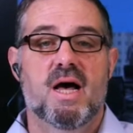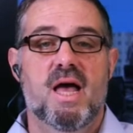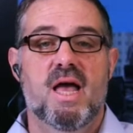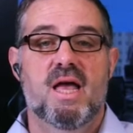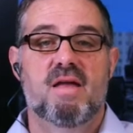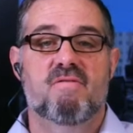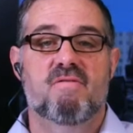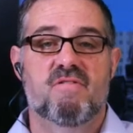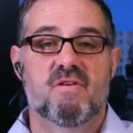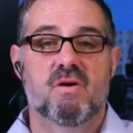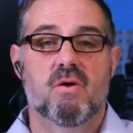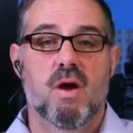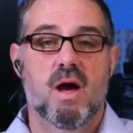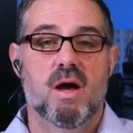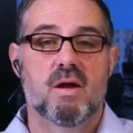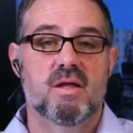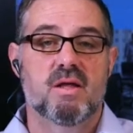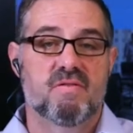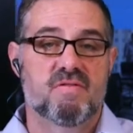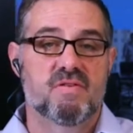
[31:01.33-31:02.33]
and figure
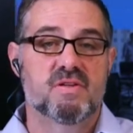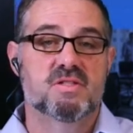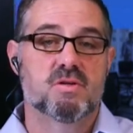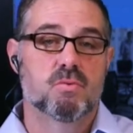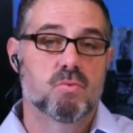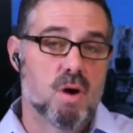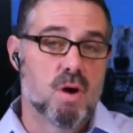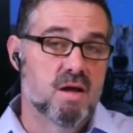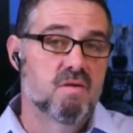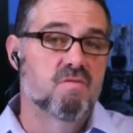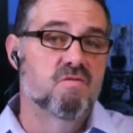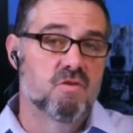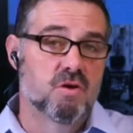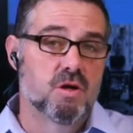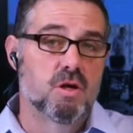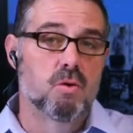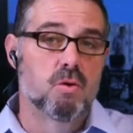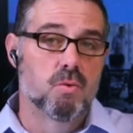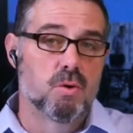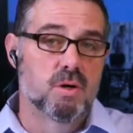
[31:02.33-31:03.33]
out if it's a right for
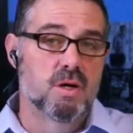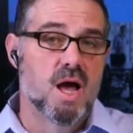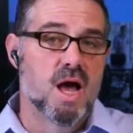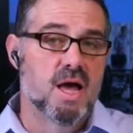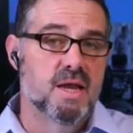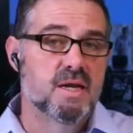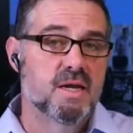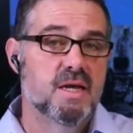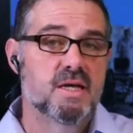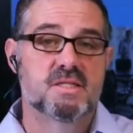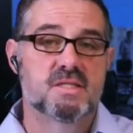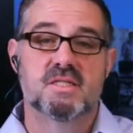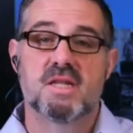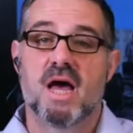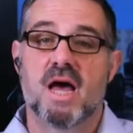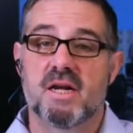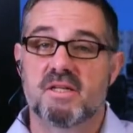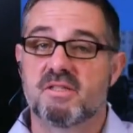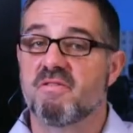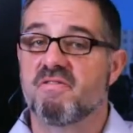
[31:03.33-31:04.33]
you or not. It's
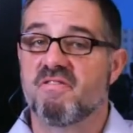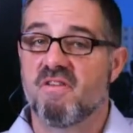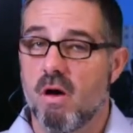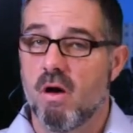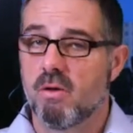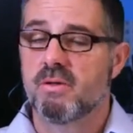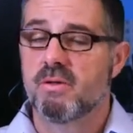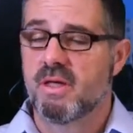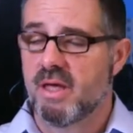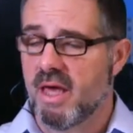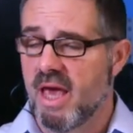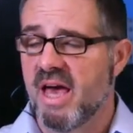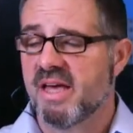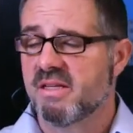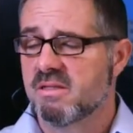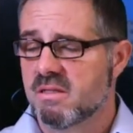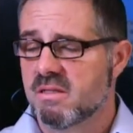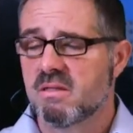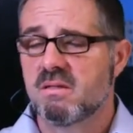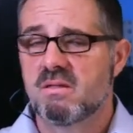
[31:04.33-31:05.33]
not a default
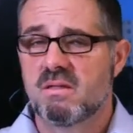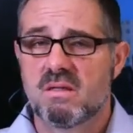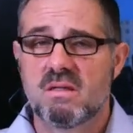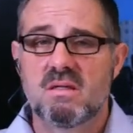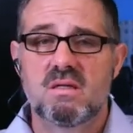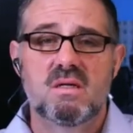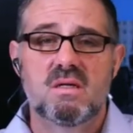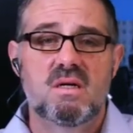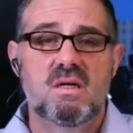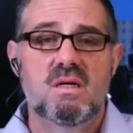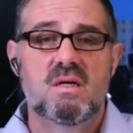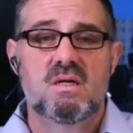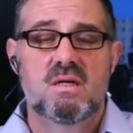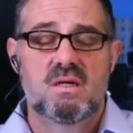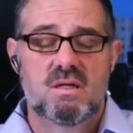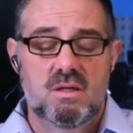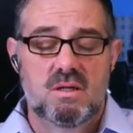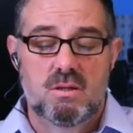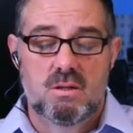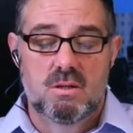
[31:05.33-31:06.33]
yes.
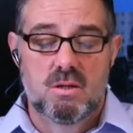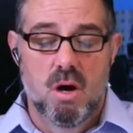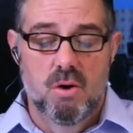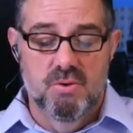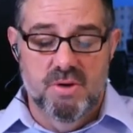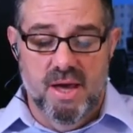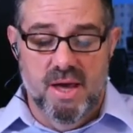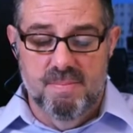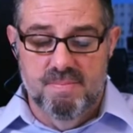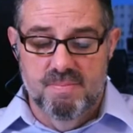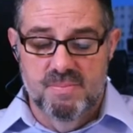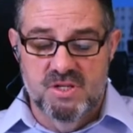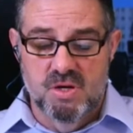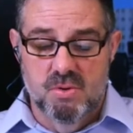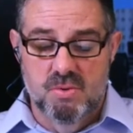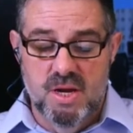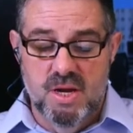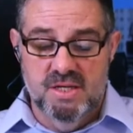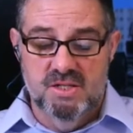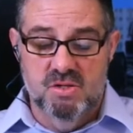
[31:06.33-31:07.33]
Okay. So
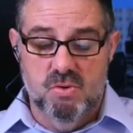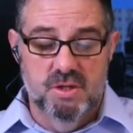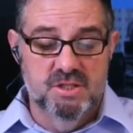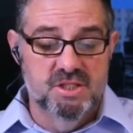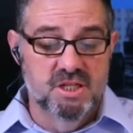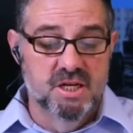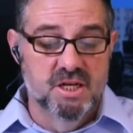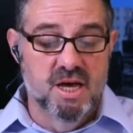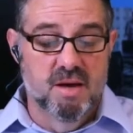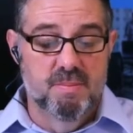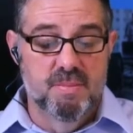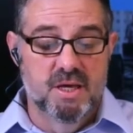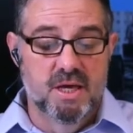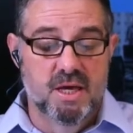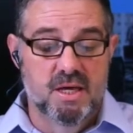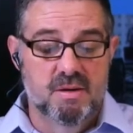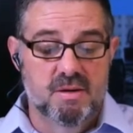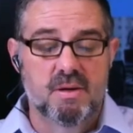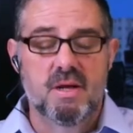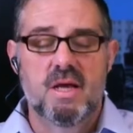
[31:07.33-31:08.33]
next question coming
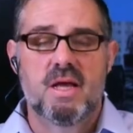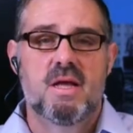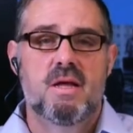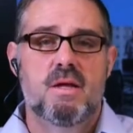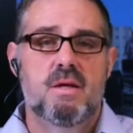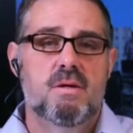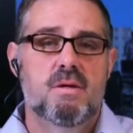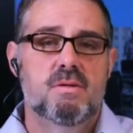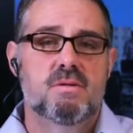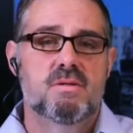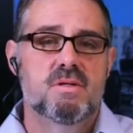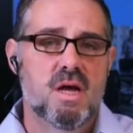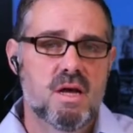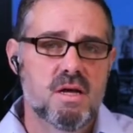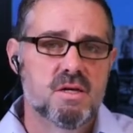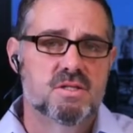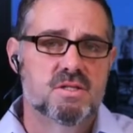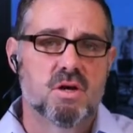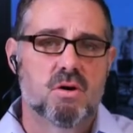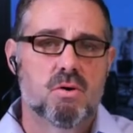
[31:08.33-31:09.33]
in.
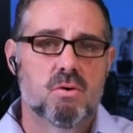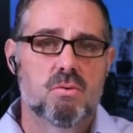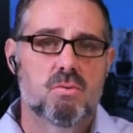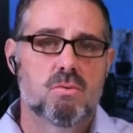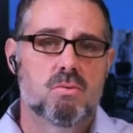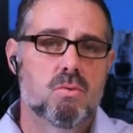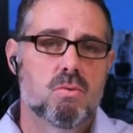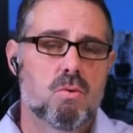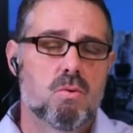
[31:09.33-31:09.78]
So